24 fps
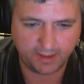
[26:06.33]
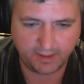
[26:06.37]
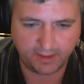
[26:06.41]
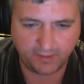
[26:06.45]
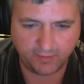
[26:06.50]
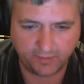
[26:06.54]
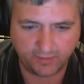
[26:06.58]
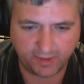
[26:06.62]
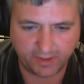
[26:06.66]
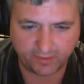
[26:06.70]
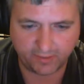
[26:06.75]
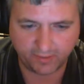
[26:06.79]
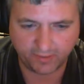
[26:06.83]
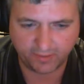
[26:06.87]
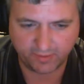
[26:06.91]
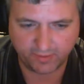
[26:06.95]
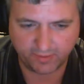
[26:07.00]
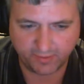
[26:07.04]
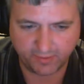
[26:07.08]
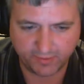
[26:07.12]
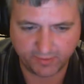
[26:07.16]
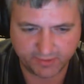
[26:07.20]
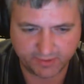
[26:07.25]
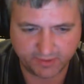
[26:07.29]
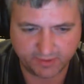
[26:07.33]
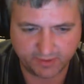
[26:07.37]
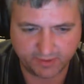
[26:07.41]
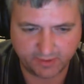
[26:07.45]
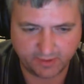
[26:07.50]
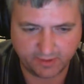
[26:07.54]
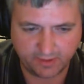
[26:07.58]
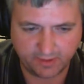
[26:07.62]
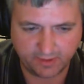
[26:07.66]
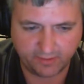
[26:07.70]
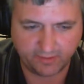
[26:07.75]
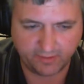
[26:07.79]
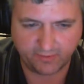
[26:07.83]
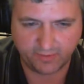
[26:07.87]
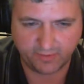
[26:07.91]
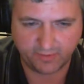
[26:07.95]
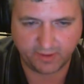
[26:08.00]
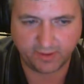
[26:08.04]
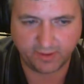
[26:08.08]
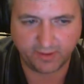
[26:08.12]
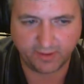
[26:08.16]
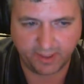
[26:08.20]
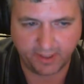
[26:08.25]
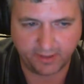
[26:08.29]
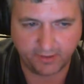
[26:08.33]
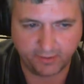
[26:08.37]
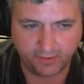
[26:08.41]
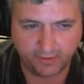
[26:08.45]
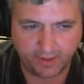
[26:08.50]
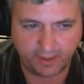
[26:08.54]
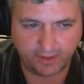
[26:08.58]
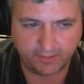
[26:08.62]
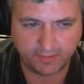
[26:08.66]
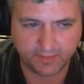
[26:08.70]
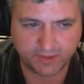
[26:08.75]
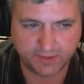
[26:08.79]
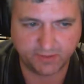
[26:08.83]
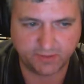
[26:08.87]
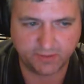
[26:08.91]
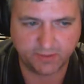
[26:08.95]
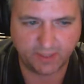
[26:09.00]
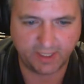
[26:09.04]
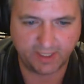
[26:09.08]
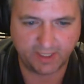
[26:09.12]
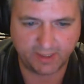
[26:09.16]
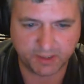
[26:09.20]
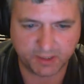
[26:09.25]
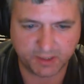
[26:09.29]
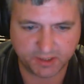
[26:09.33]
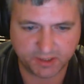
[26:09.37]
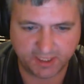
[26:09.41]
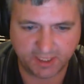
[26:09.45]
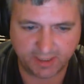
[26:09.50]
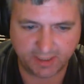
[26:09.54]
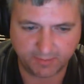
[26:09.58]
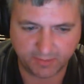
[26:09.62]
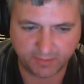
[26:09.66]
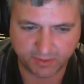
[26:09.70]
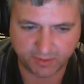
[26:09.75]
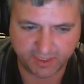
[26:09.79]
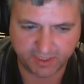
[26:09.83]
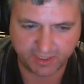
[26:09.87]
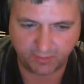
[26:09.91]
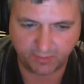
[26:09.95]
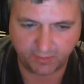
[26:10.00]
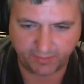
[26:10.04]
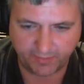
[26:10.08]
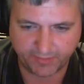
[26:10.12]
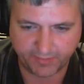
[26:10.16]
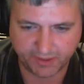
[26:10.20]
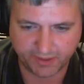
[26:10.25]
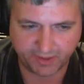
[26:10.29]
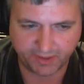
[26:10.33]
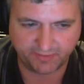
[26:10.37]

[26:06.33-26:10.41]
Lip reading: like with almost with all the Halo games, you can't just keep your same weapons.